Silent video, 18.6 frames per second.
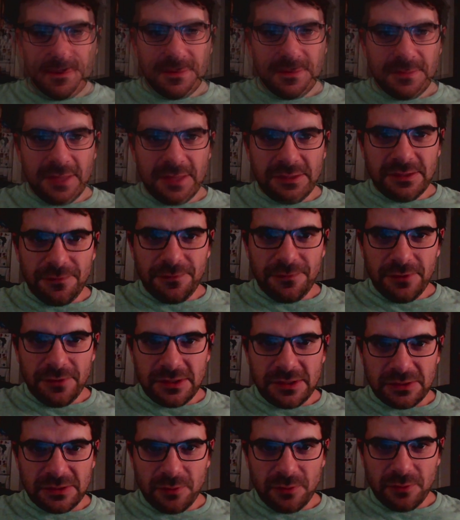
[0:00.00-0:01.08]
So that's it for
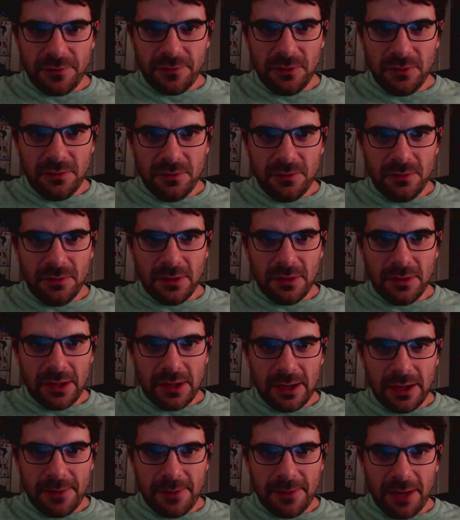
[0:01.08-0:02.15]
this review.
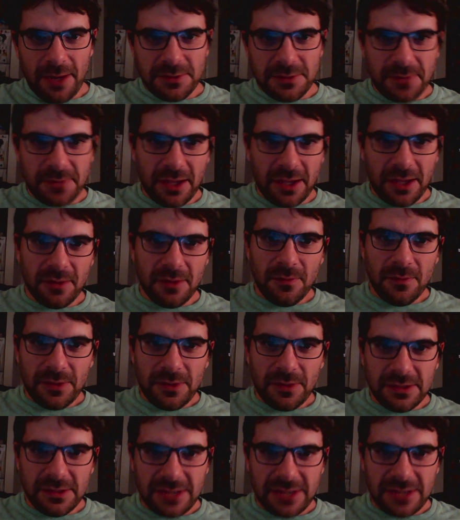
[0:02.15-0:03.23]
My name is Mike
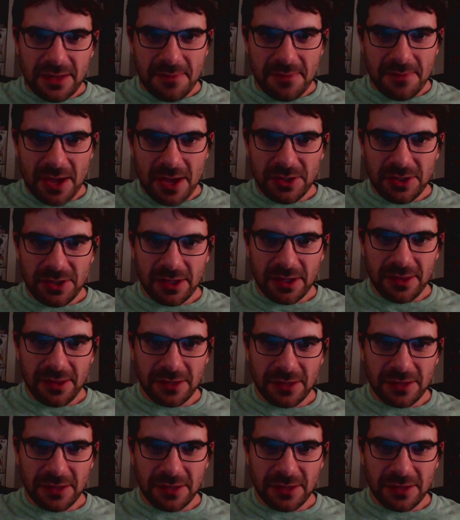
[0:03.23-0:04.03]
with Inside the Magic.